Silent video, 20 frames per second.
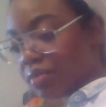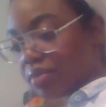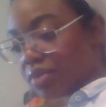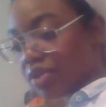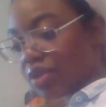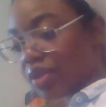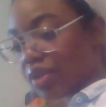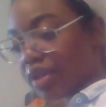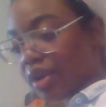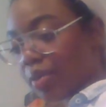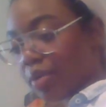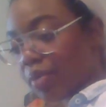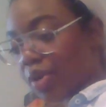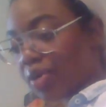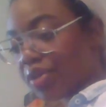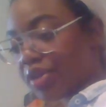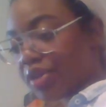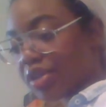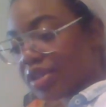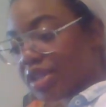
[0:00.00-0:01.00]
So they're
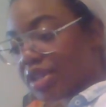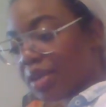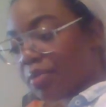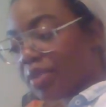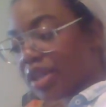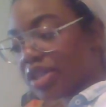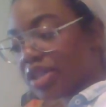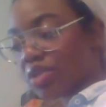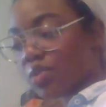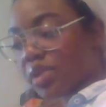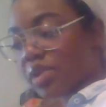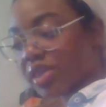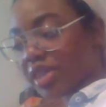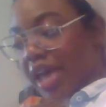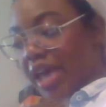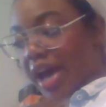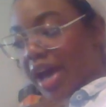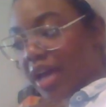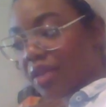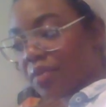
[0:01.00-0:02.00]
both in the same place with
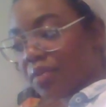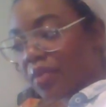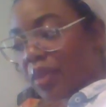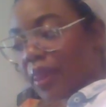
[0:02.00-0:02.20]
that.